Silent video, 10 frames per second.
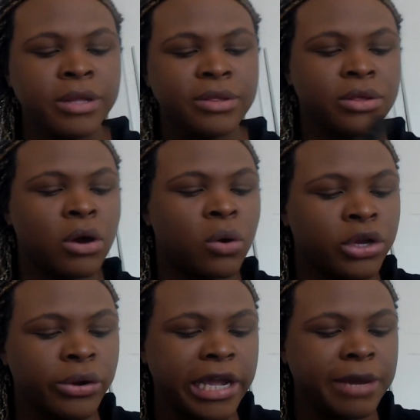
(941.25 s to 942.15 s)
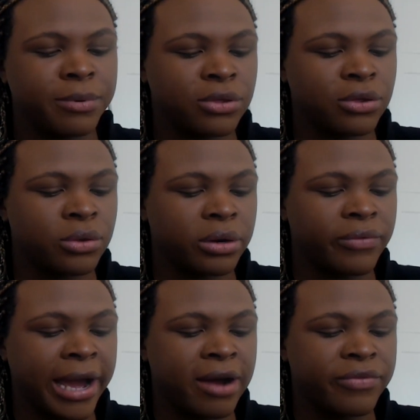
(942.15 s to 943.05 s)
And so you're able to sort
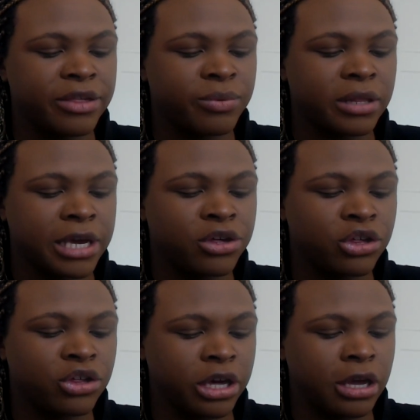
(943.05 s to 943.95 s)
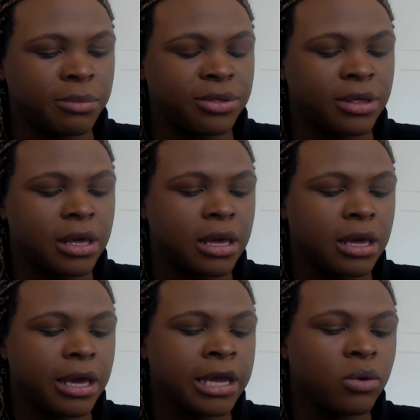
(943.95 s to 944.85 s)
of have these relationships
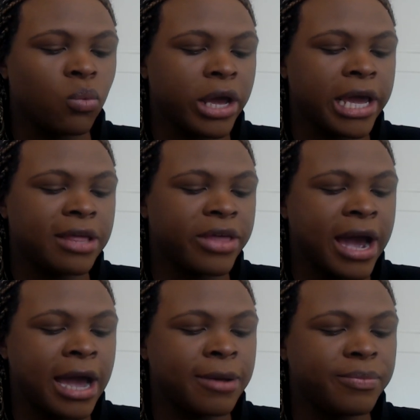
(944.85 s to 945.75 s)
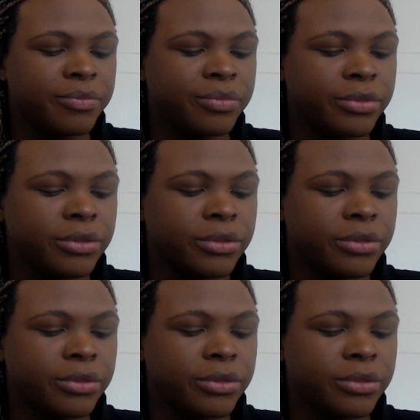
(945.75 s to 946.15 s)
in a way that